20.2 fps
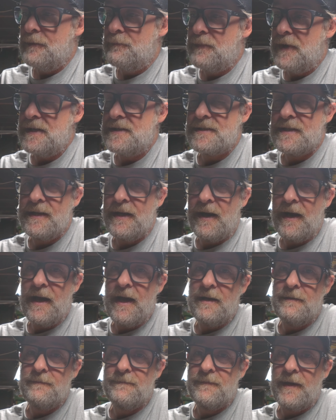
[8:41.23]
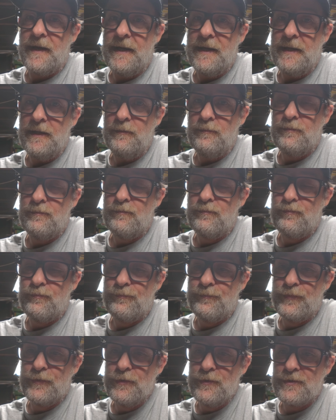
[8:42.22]
Basically, I have a
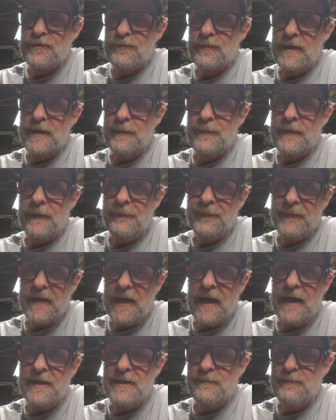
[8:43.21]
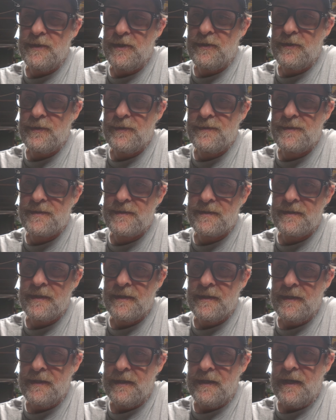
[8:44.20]
bruised rib, and because
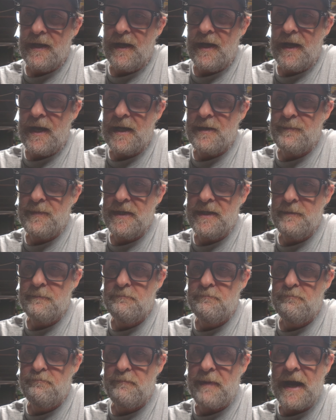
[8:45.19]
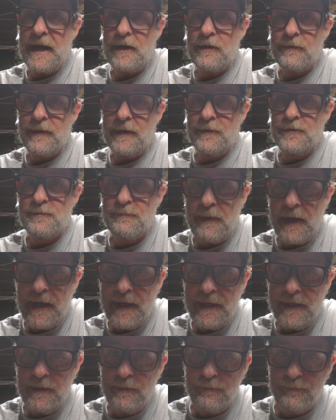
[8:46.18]
I'd been in background
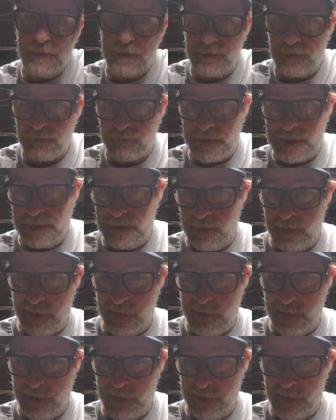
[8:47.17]
pain, but not really